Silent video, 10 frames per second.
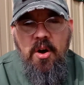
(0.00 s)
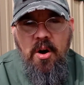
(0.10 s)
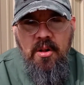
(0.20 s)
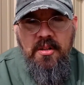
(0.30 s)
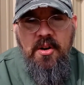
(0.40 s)

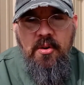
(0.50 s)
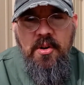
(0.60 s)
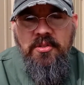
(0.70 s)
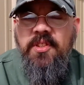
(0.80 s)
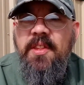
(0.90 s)
All in all,
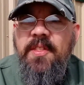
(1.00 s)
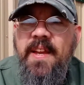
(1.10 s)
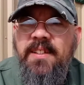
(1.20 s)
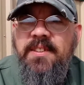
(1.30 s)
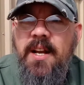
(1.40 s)
those are the
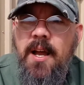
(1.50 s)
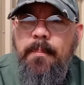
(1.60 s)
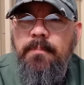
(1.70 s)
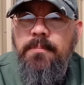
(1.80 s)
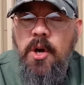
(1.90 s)
things that
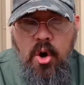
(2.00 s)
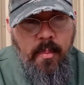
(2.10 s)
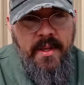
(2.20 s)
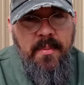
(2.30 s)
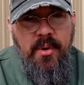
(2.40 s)
I'm
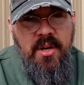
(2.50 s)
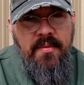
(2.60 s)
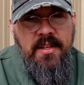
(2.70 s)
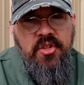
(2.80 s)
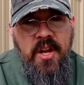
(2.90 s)
hoping to put on
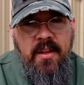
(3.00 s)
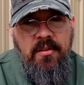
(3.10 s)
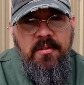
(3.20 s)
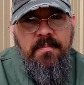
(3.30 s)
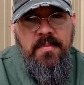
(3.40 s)
this
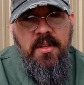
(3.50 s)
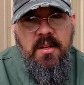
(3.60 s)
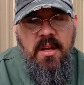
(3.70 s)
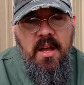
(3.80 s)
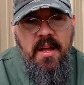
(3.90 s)
channel,
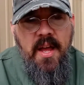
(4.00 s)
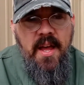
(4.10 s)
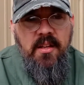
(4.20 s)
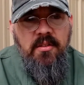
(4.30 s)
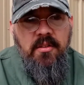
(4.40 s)

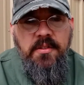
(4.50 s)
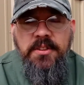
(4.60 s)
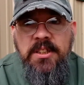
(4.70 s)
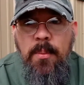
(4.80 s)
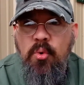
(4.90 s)
and
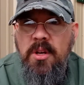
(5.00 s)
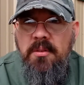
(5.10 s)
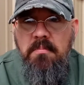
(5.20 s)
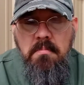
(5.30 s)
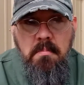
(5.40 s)
someone
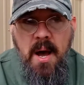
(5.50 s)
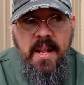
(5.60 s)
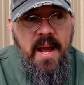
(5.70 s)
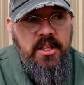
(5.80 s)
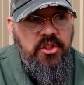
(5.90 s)
might
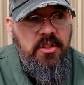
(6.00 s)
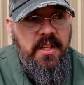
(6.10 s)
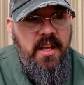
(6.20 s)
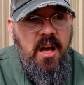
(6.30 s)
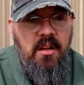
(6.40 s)

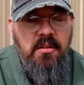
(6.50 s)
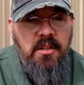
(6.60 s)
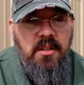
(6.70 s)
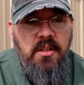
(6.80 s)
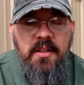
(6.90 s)
actually uh,
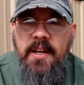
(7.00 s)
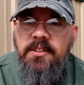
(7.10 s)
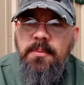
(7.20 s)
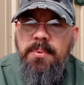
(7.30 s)
get some